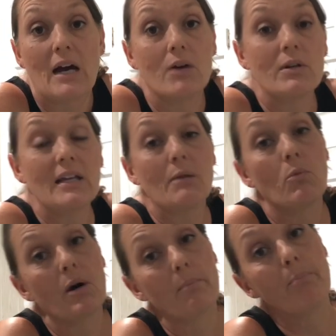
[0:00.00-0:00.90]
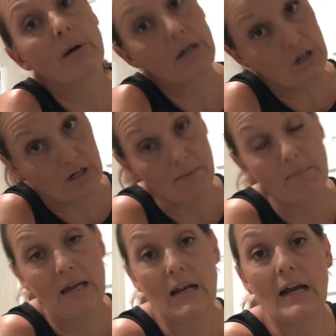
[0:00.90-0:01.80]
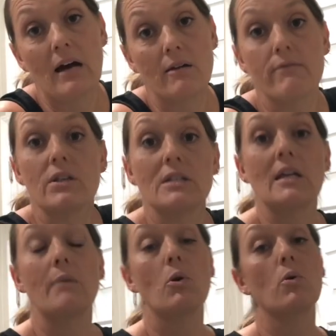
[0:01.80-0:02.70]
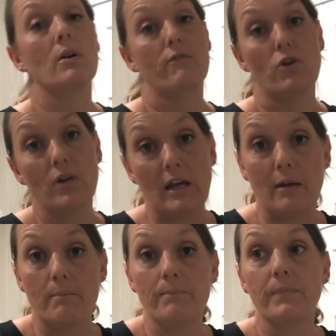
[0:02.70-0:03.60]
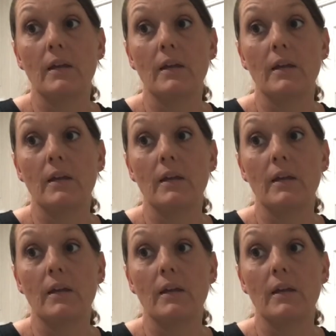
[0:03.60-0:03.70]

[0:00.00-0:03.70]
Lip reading: I would get more butter made out of the same quart of cream